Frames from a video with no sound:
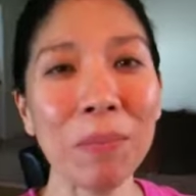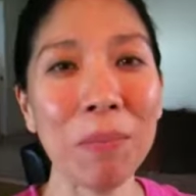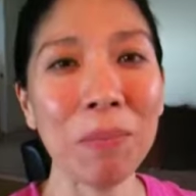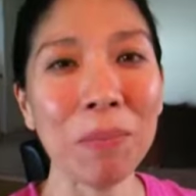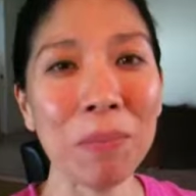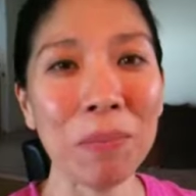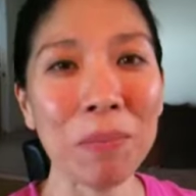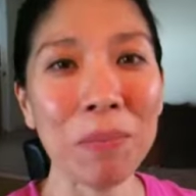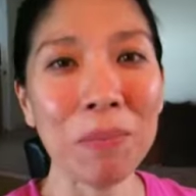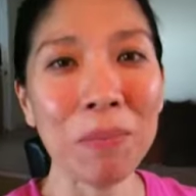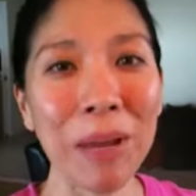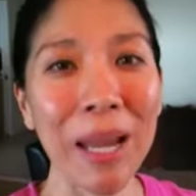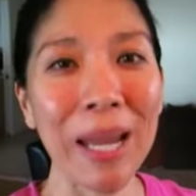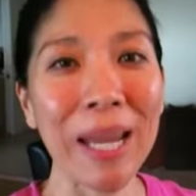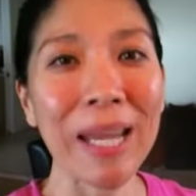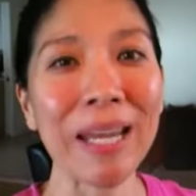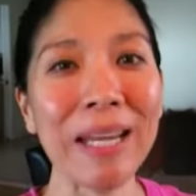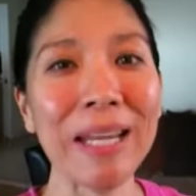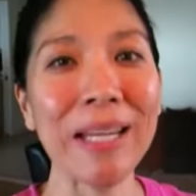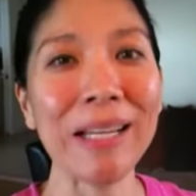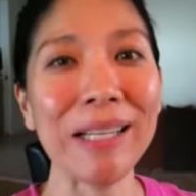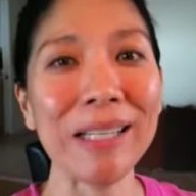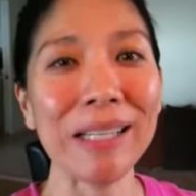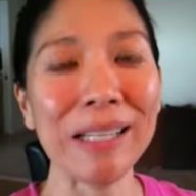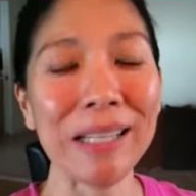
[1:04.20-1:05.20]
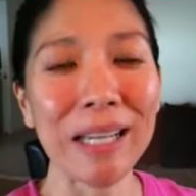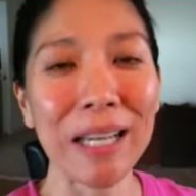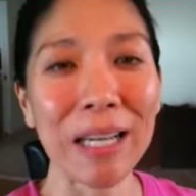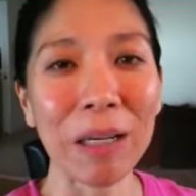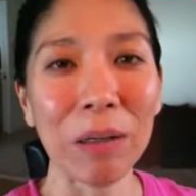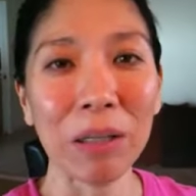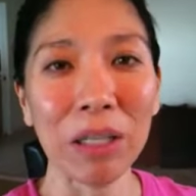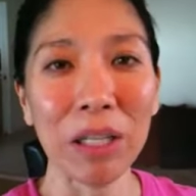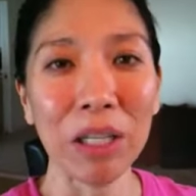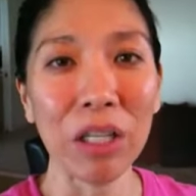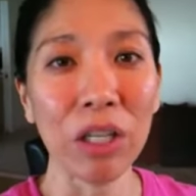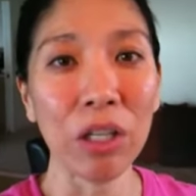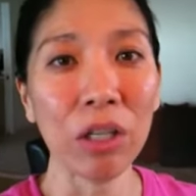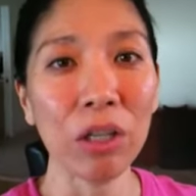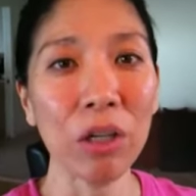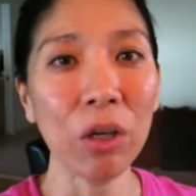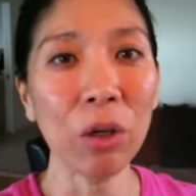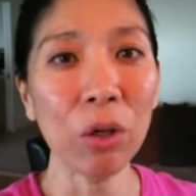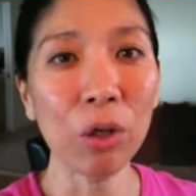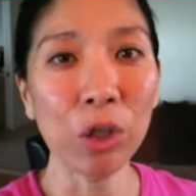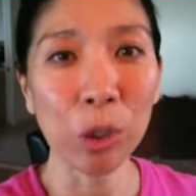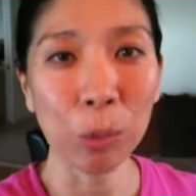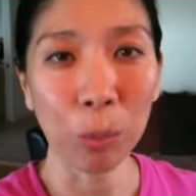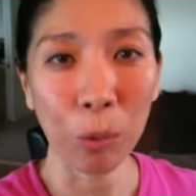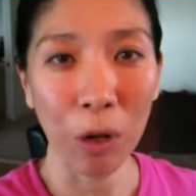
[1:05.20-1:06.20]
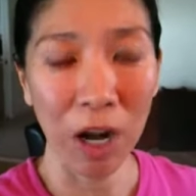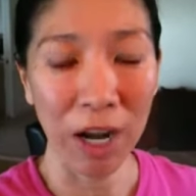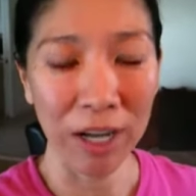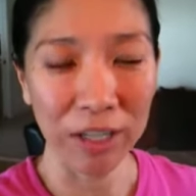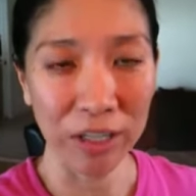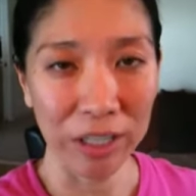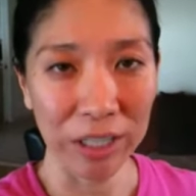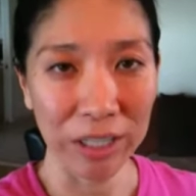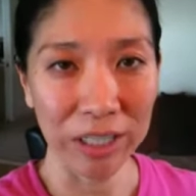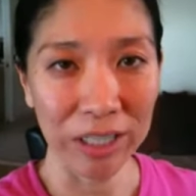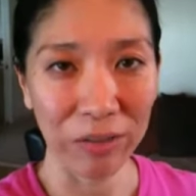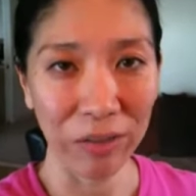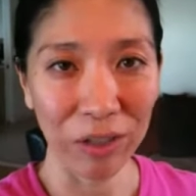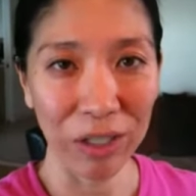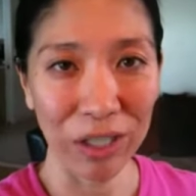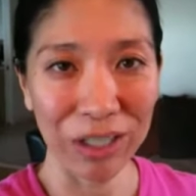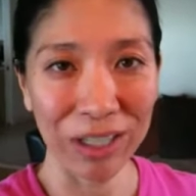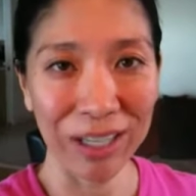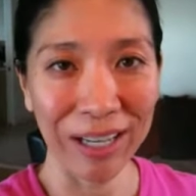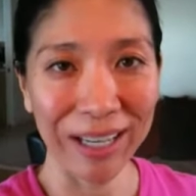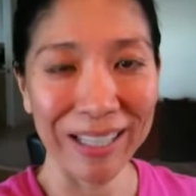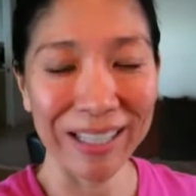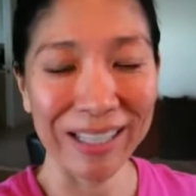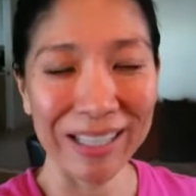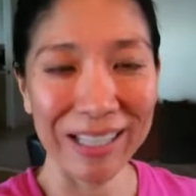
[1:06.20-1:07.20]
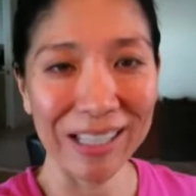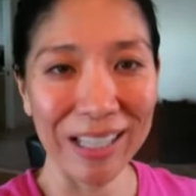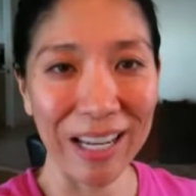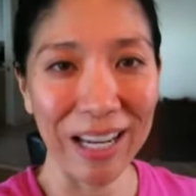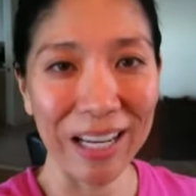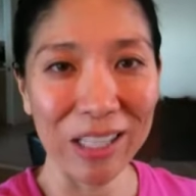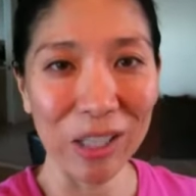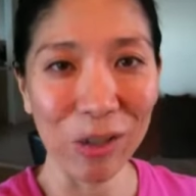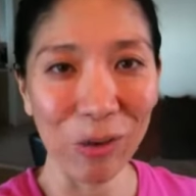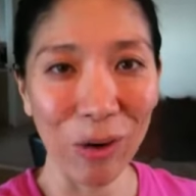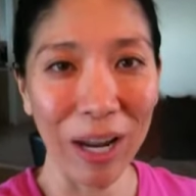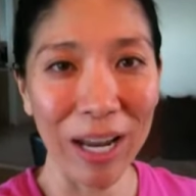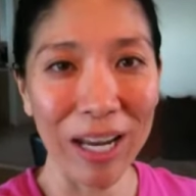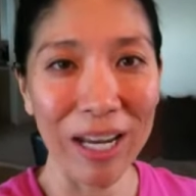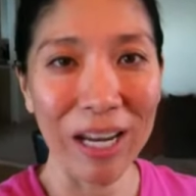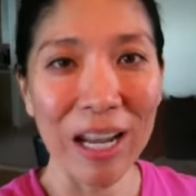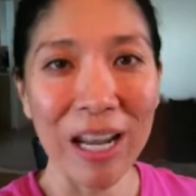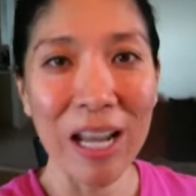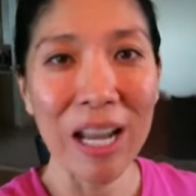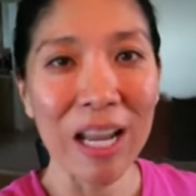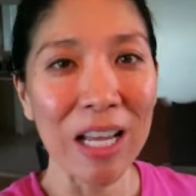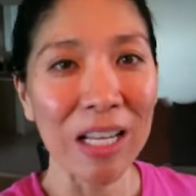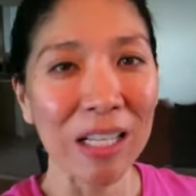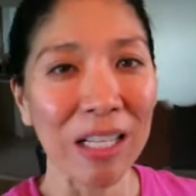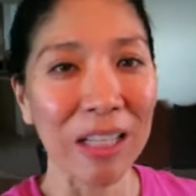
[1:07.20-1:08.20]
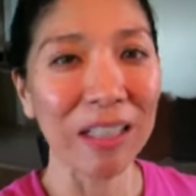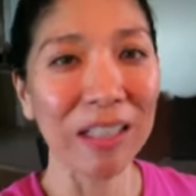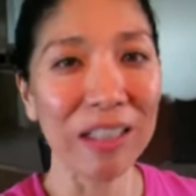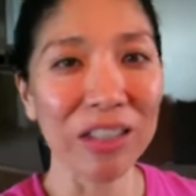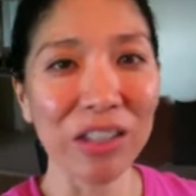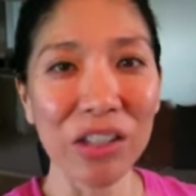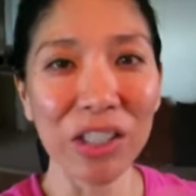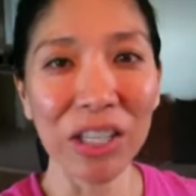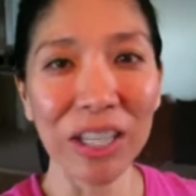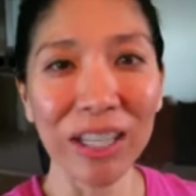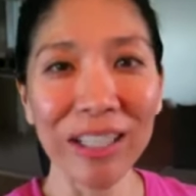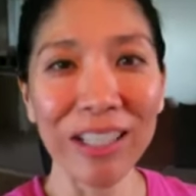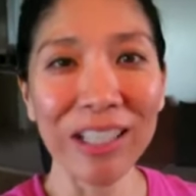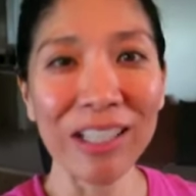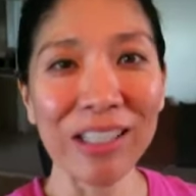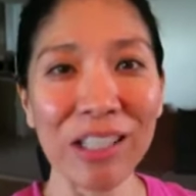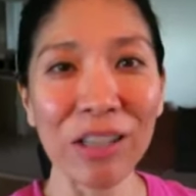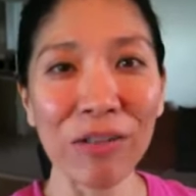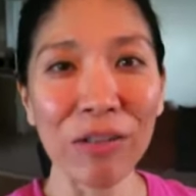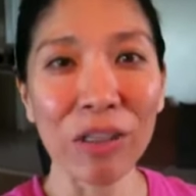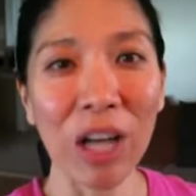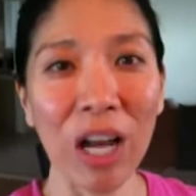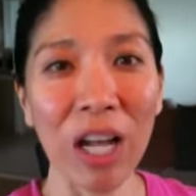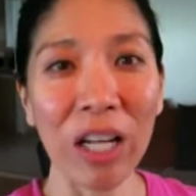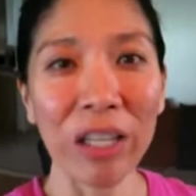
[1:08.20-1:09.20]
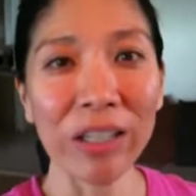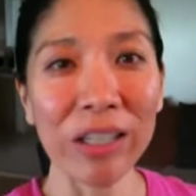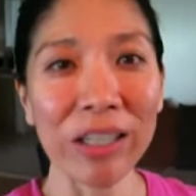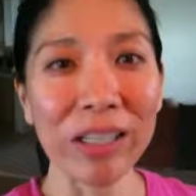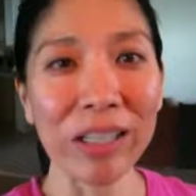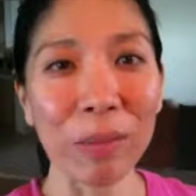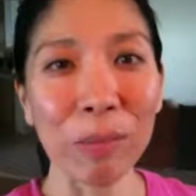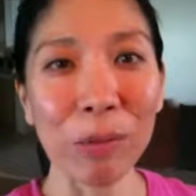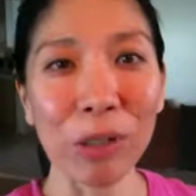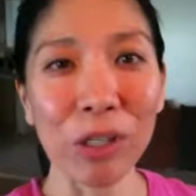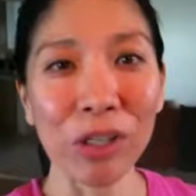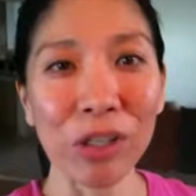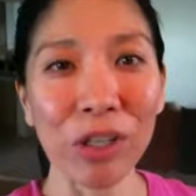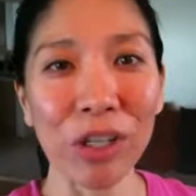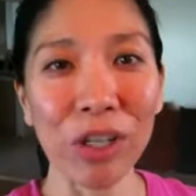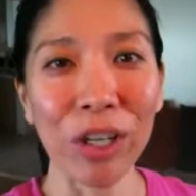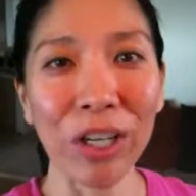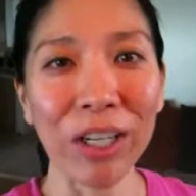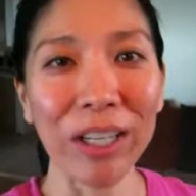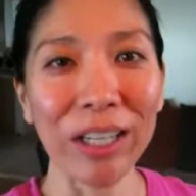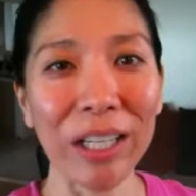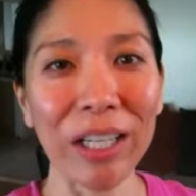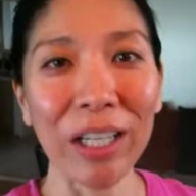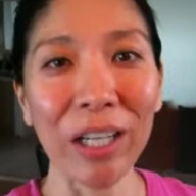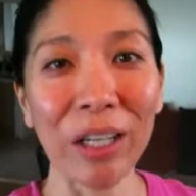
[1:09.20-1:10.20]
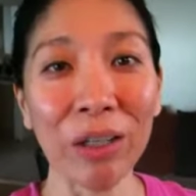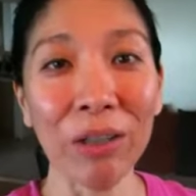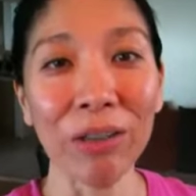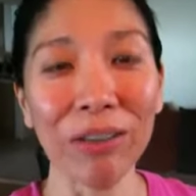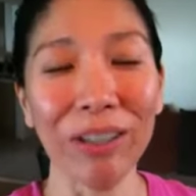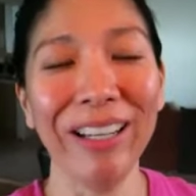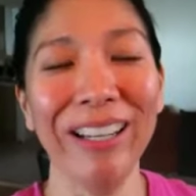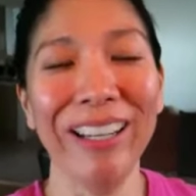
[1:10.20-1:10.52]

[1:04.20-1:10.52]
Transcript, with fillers: amazing, huge project of the United States, right? Gazillions of dollars, I'm sure, you know,